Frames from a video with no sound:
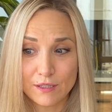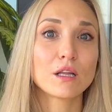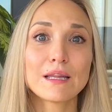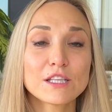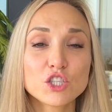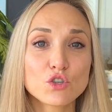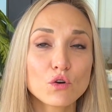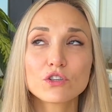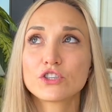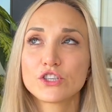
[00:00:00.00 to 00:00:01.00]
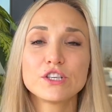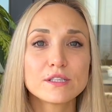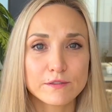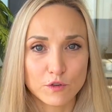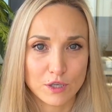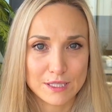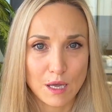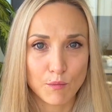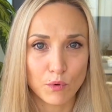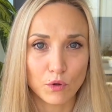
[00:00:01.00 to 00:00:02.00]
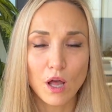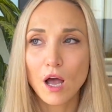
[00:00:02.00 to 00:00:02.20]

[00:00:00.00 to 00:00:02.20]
Let's talk cheese, for example.